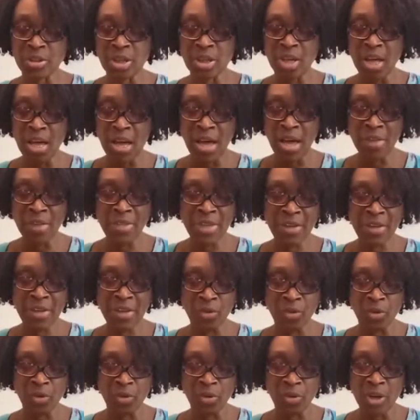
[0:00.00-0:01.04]
And
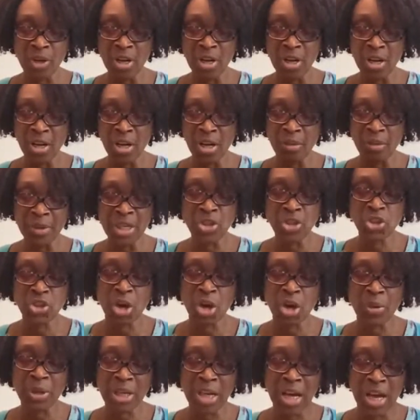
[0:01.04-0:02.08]
therefore, in
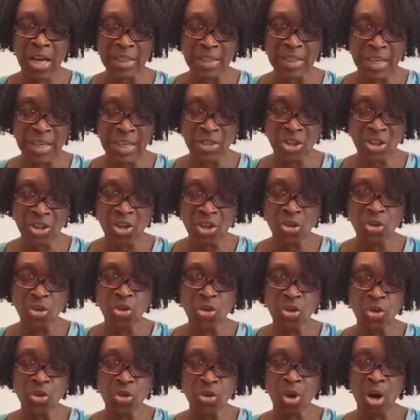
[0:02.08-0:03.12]
showing kindness,
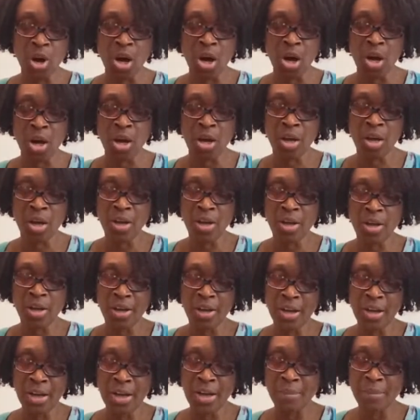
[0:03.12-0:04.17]
you are
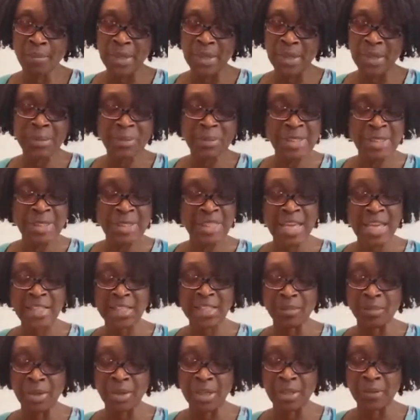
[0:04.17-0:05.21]

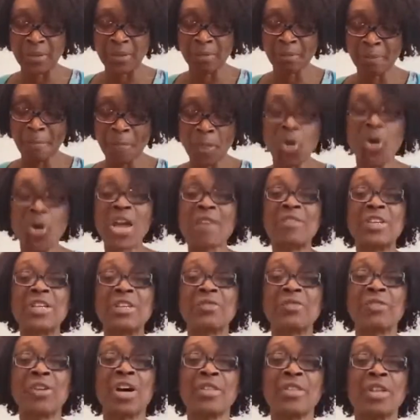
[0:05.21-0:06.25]
imitating me, your heavenly
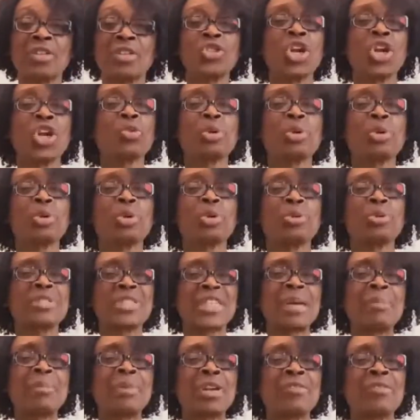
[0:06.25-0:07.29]
Father. You know, we
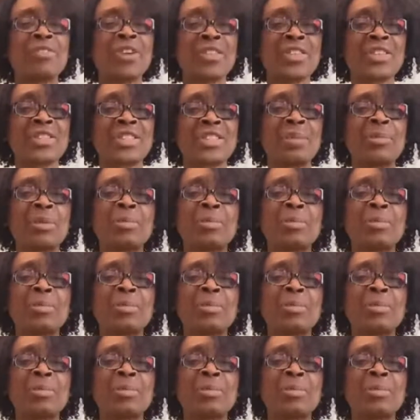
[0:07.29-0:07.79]
resemble our Father somewhere.